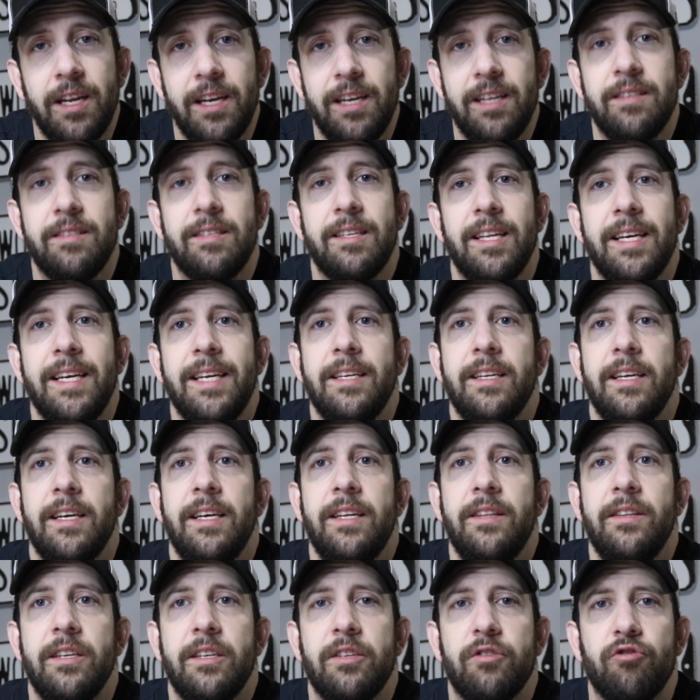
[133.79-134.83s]
It is linked
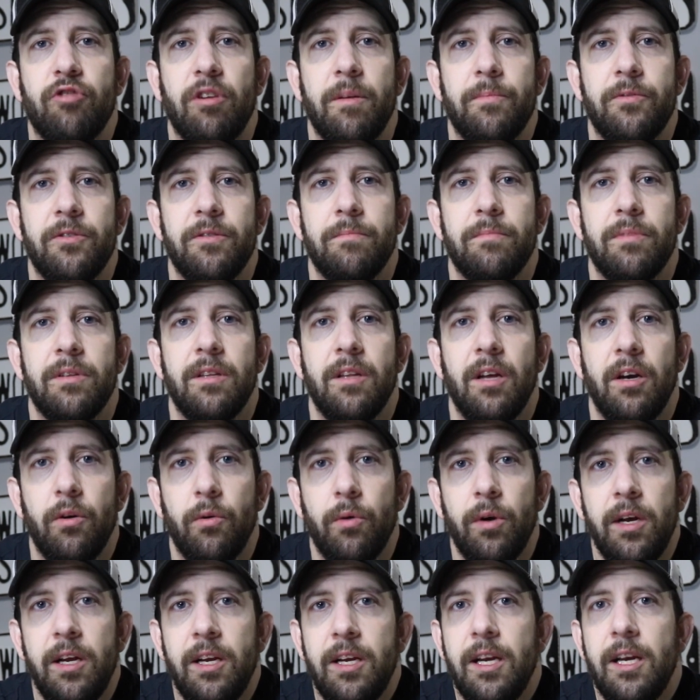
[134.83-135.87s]
in the description
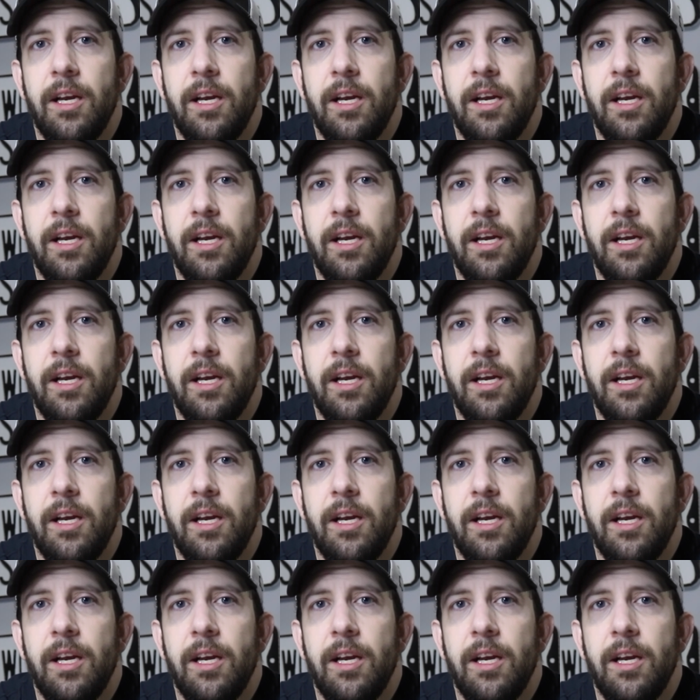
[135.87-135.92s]
below.